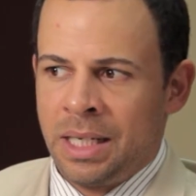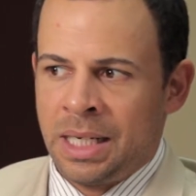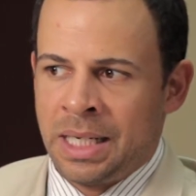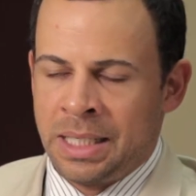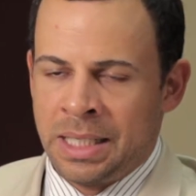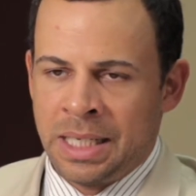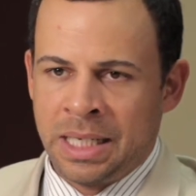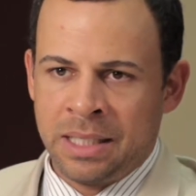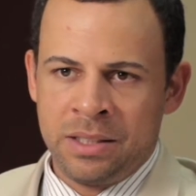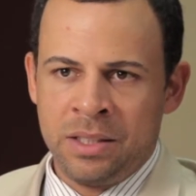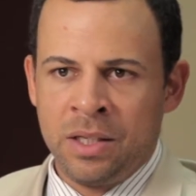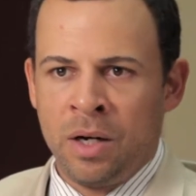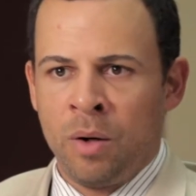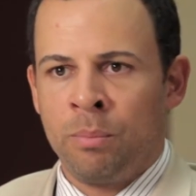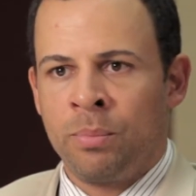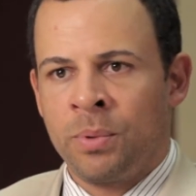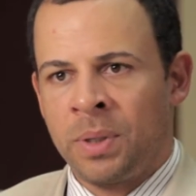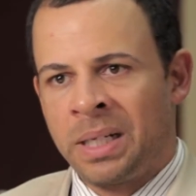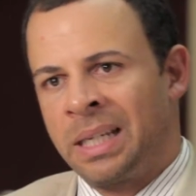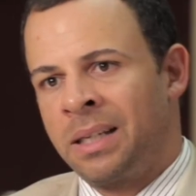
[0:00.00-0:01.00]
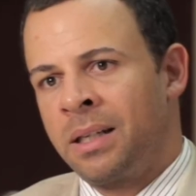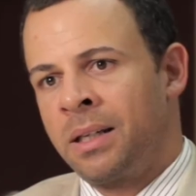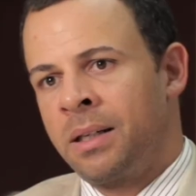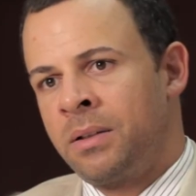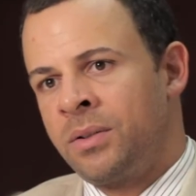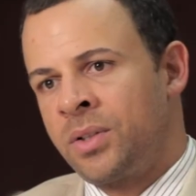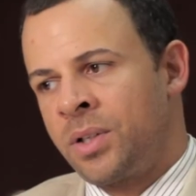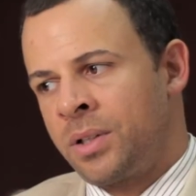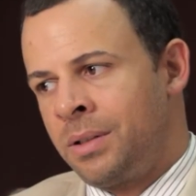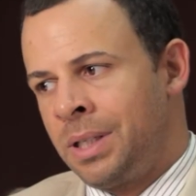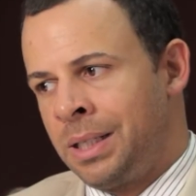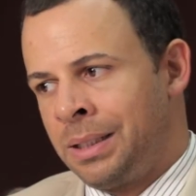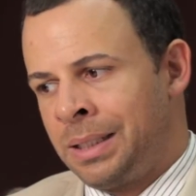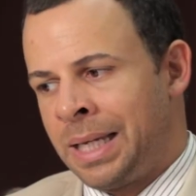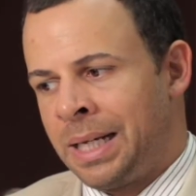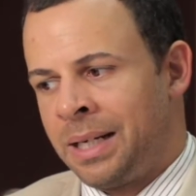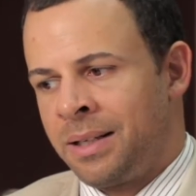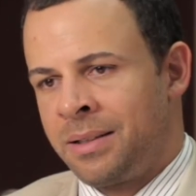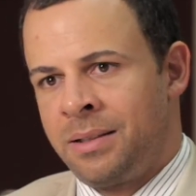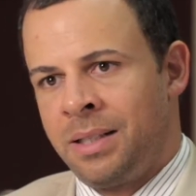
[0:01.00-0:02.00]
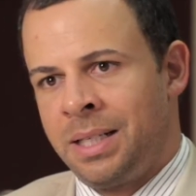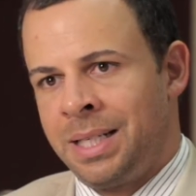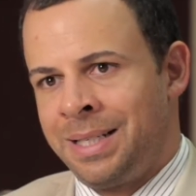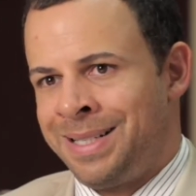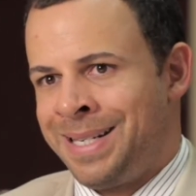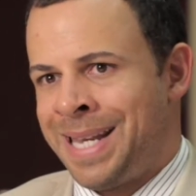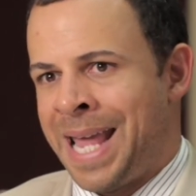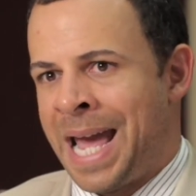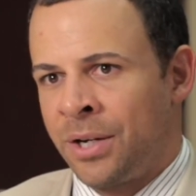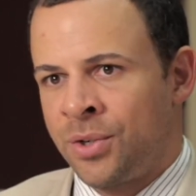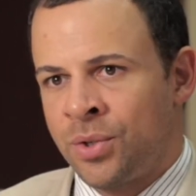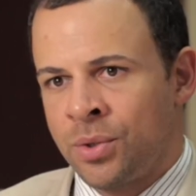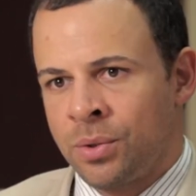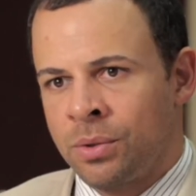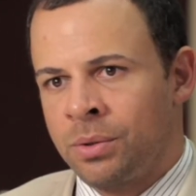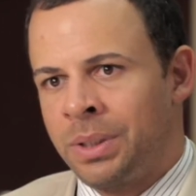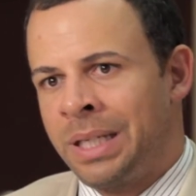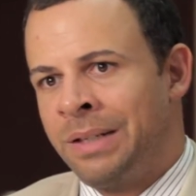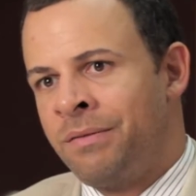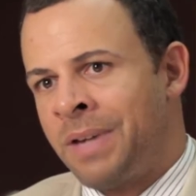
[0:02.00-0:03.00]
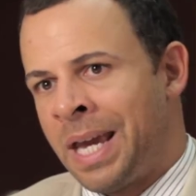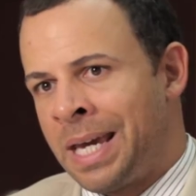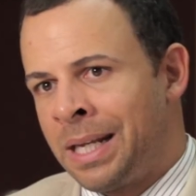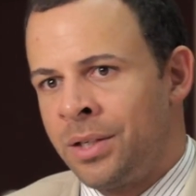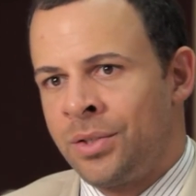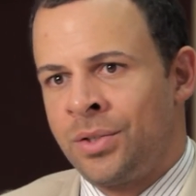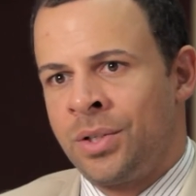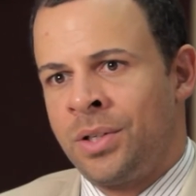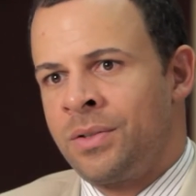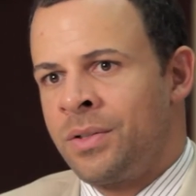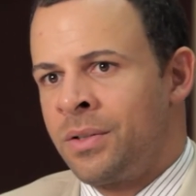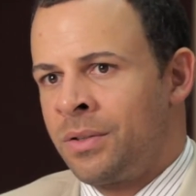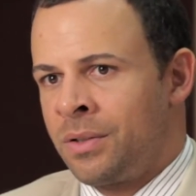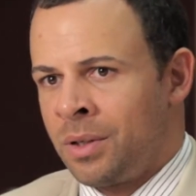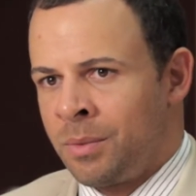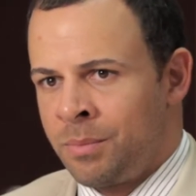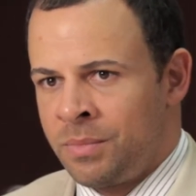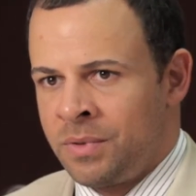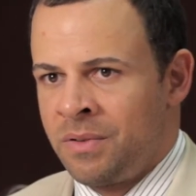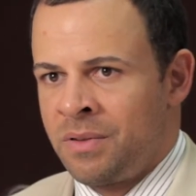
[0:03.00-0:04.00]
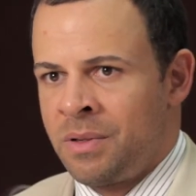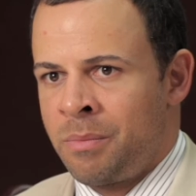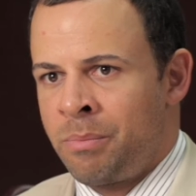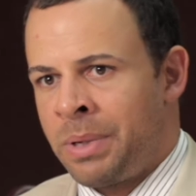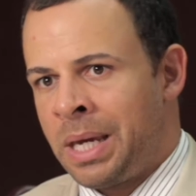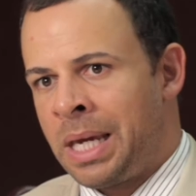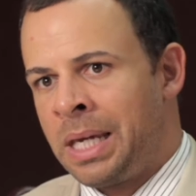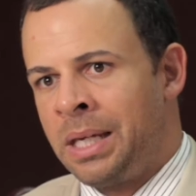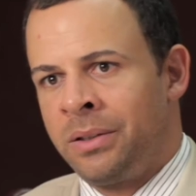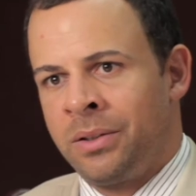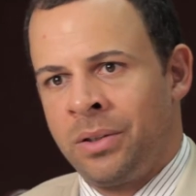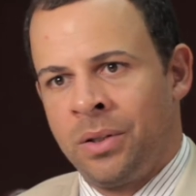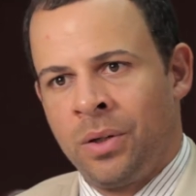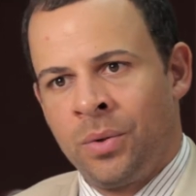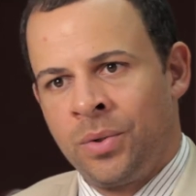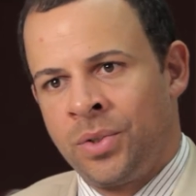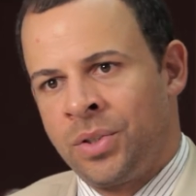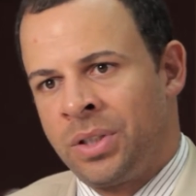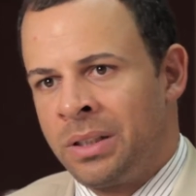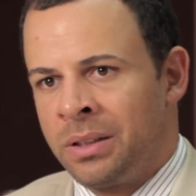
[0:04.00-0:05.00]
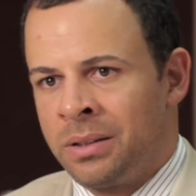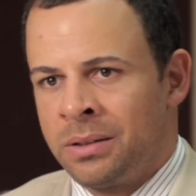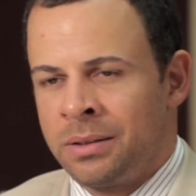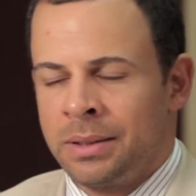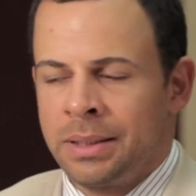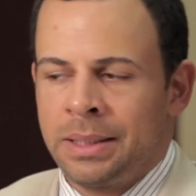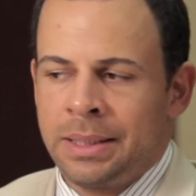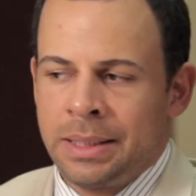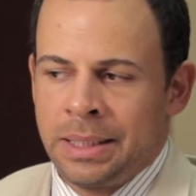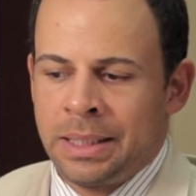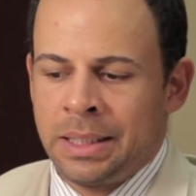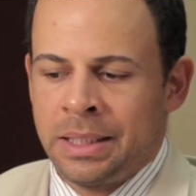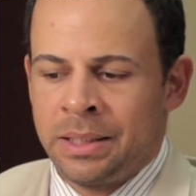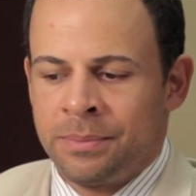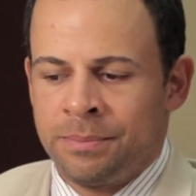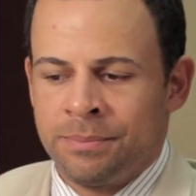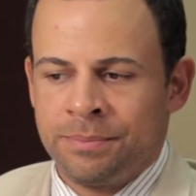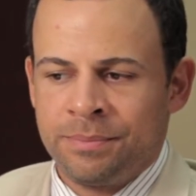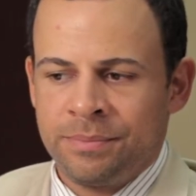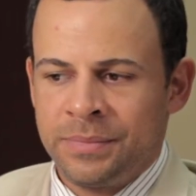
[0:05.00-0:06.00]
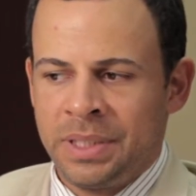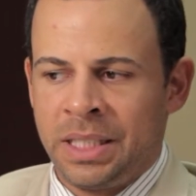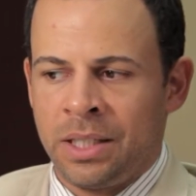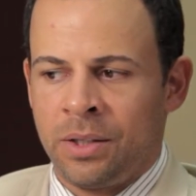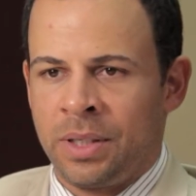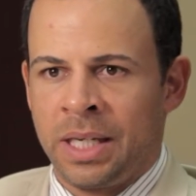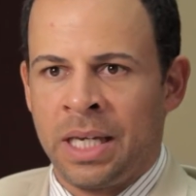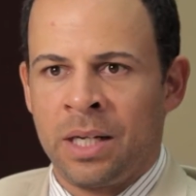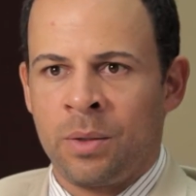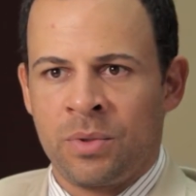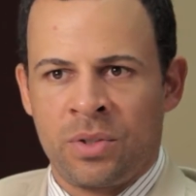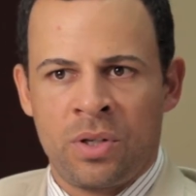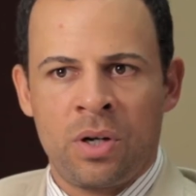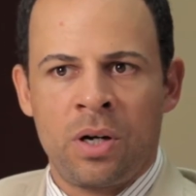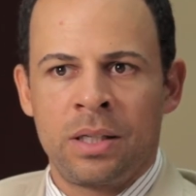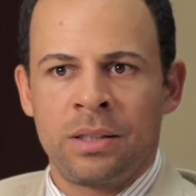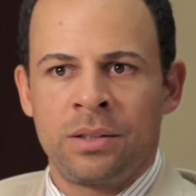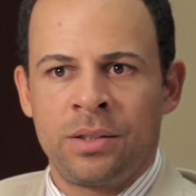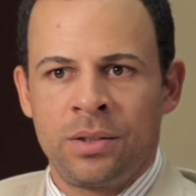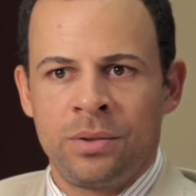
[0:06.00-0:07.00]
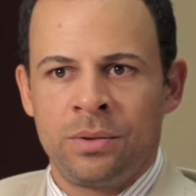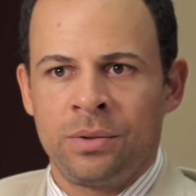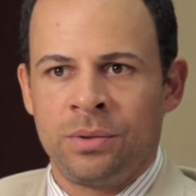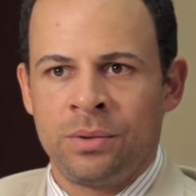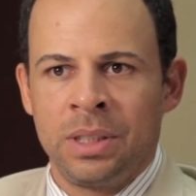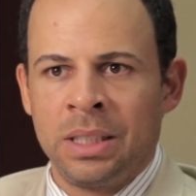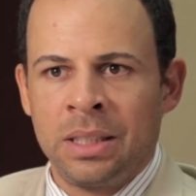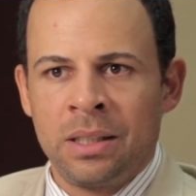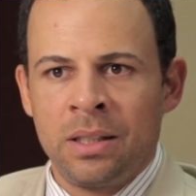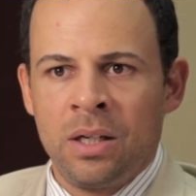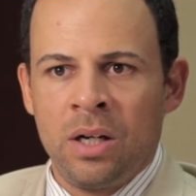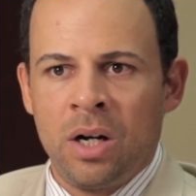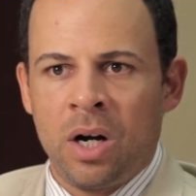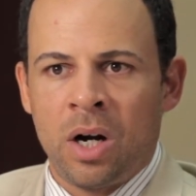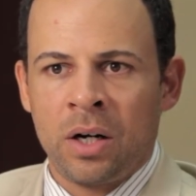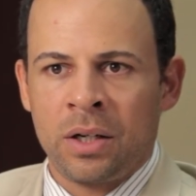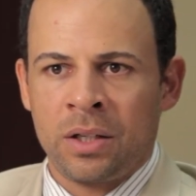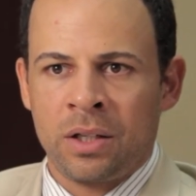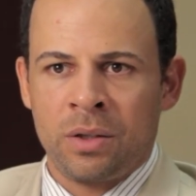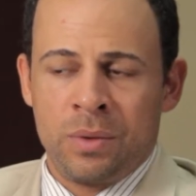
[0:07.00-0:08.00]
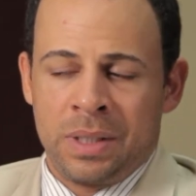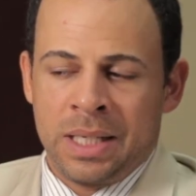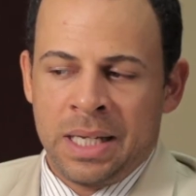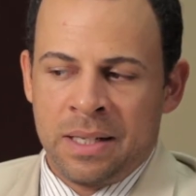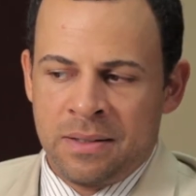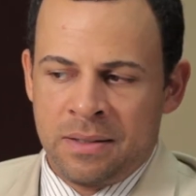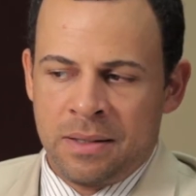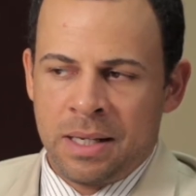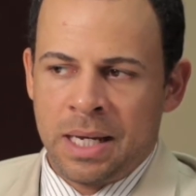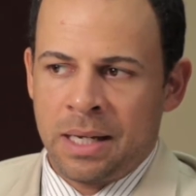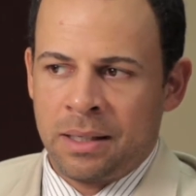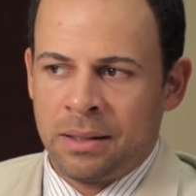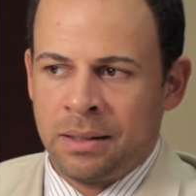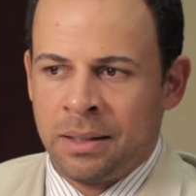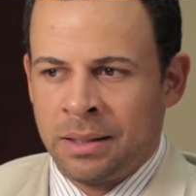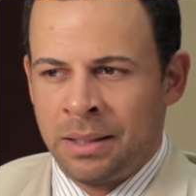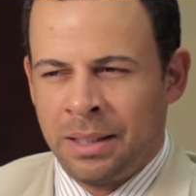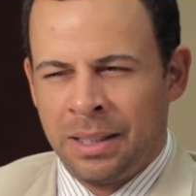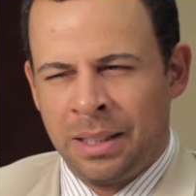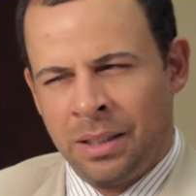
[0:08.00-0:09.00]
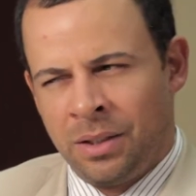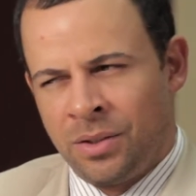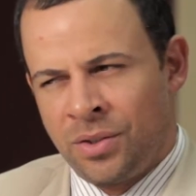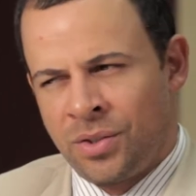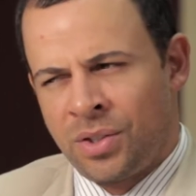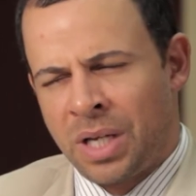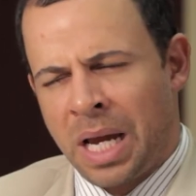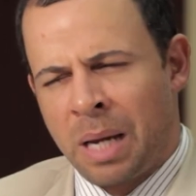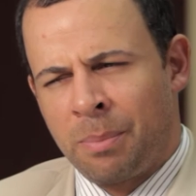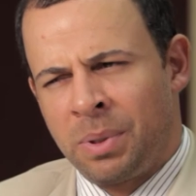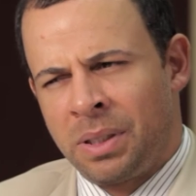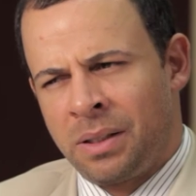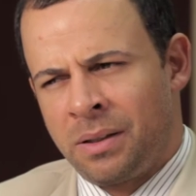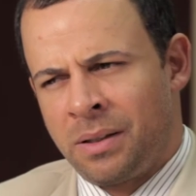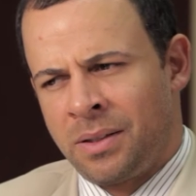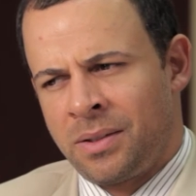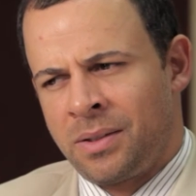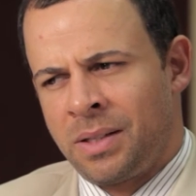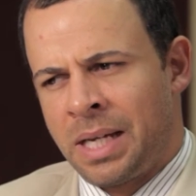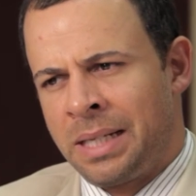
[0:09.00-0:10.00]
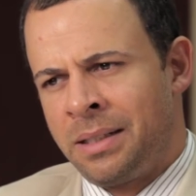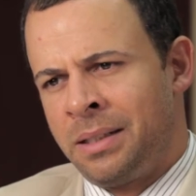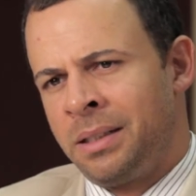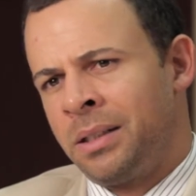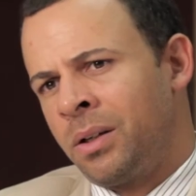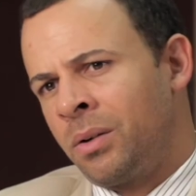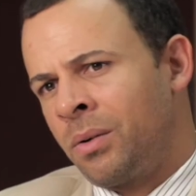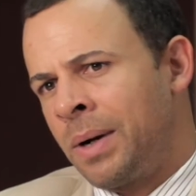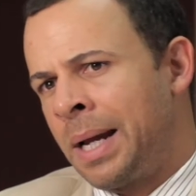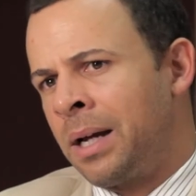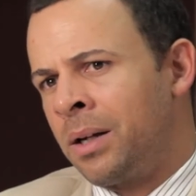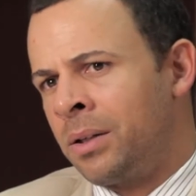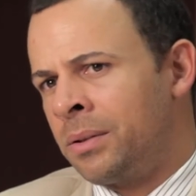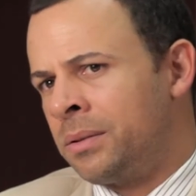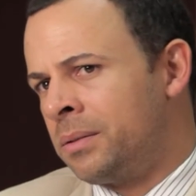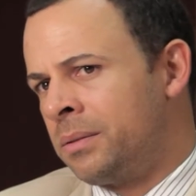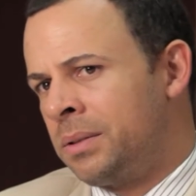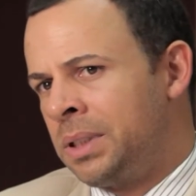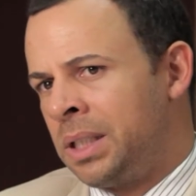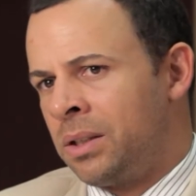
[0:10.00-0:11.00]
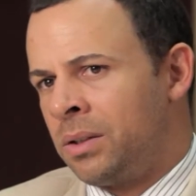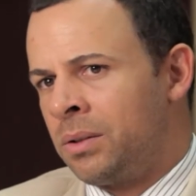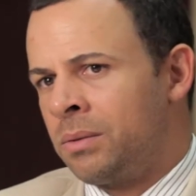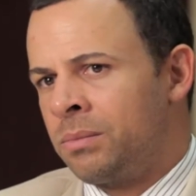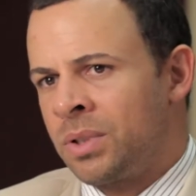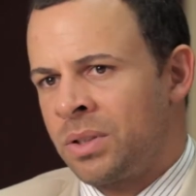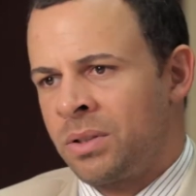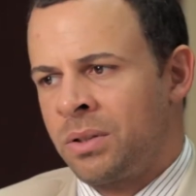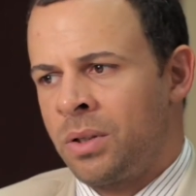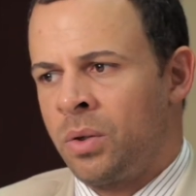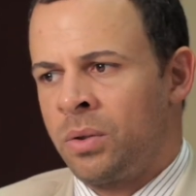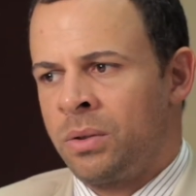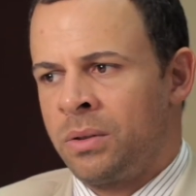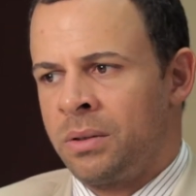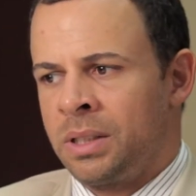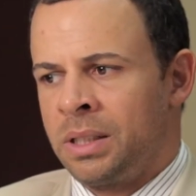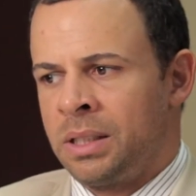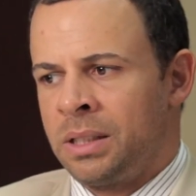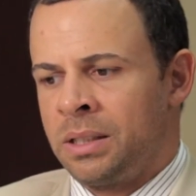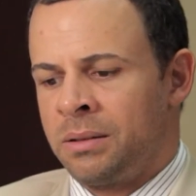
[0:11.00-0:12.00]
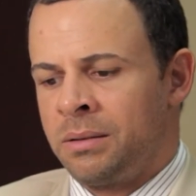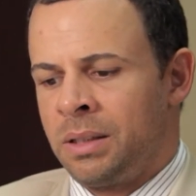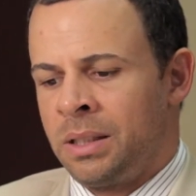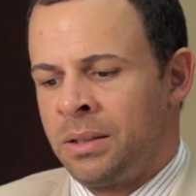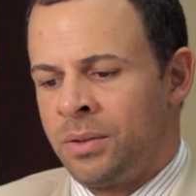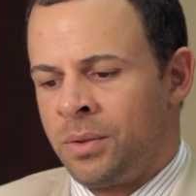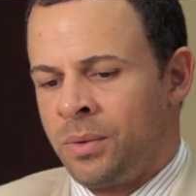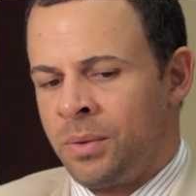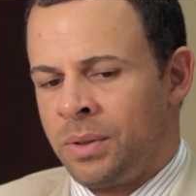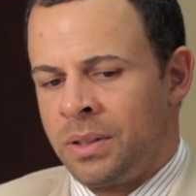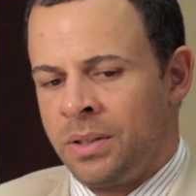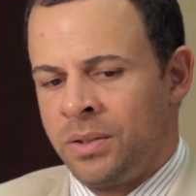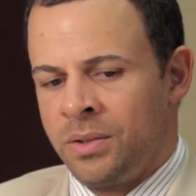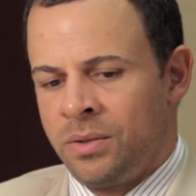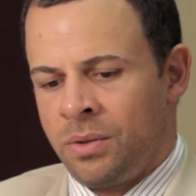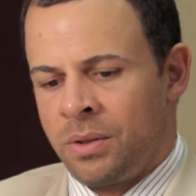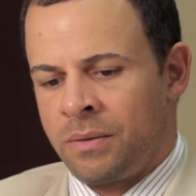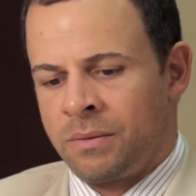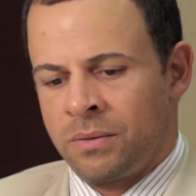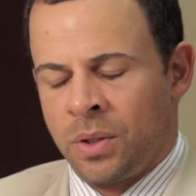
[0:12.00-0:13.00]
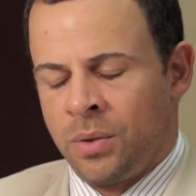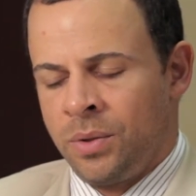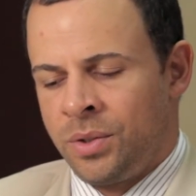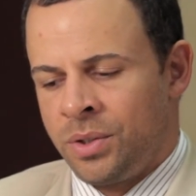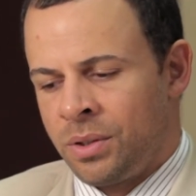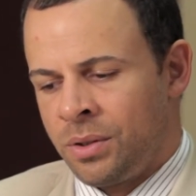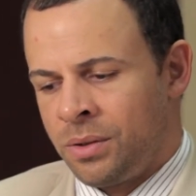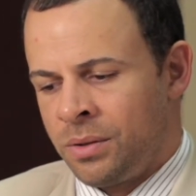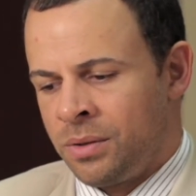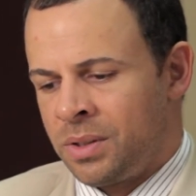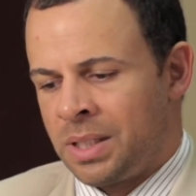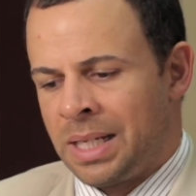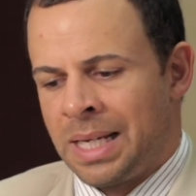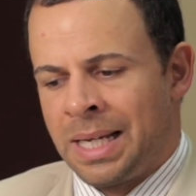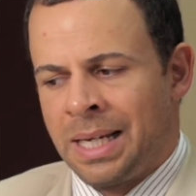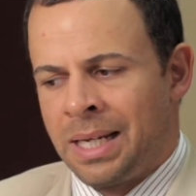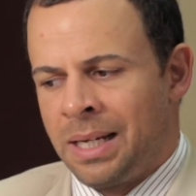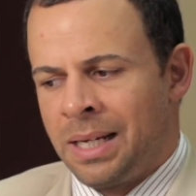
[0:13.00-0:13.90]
and then bringing in just Atlantic City's natural advantages in terms of the bay to ocean. Again, it was hard to argue against that, and in shopping this idea around just locally and doing these sort of road shows,